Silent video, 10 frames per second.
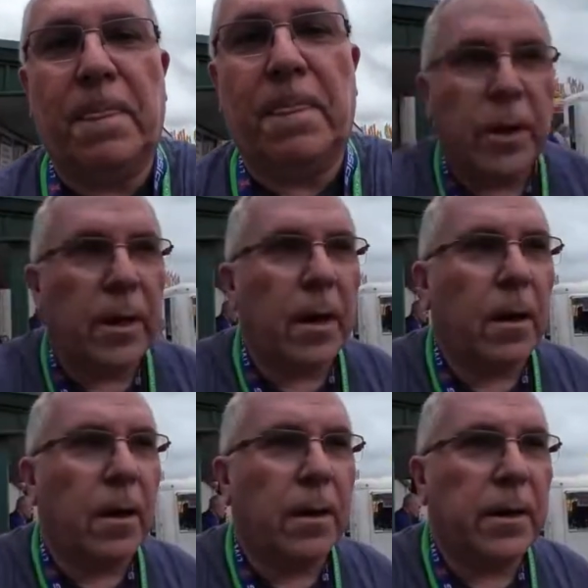We
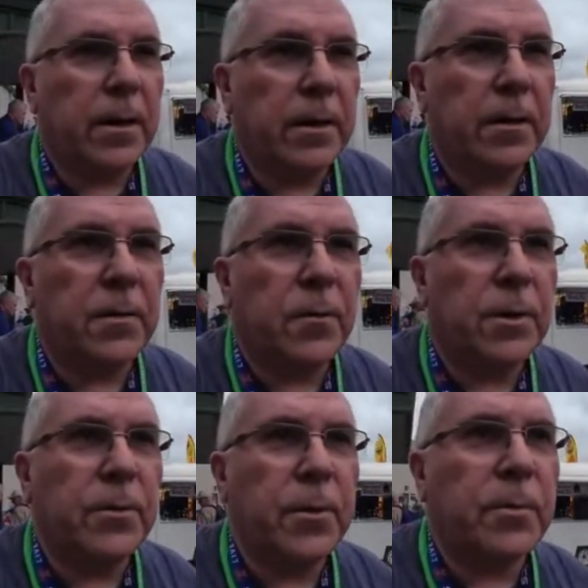are here at
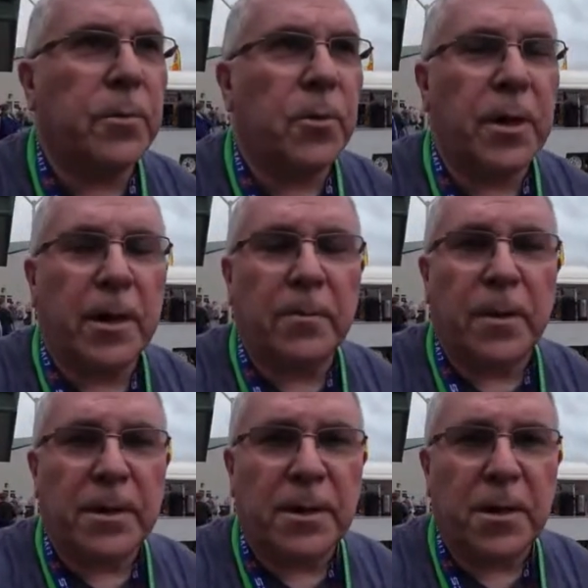2024
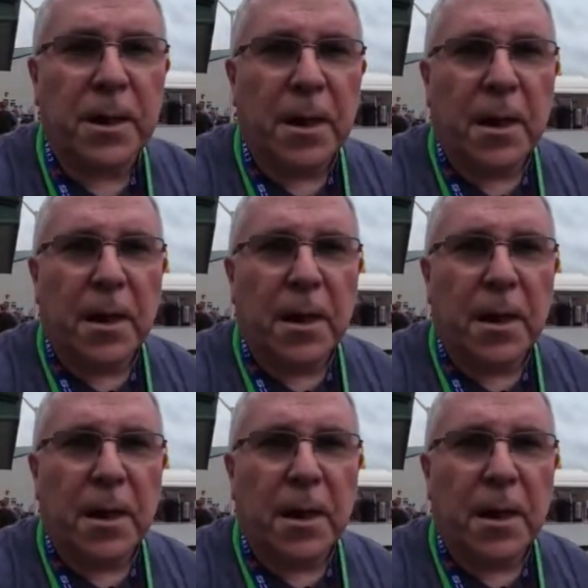Hamvention.